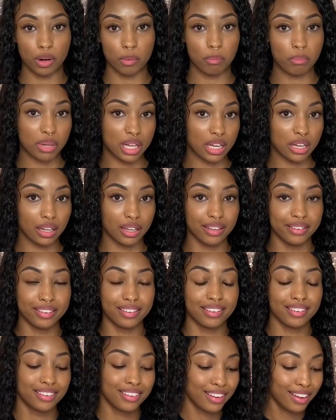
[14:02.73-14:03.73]

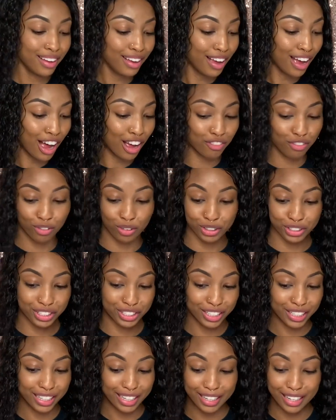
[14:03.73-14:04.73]
being,
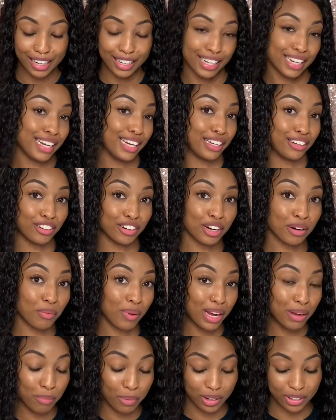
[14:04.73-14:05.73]
unfortunately, like an ignorant white
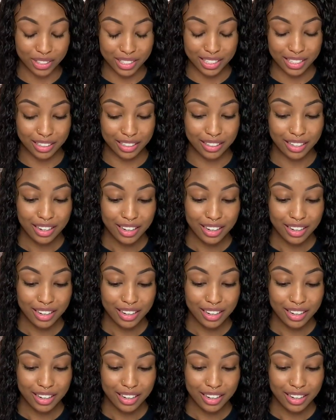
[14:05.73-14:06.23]
person,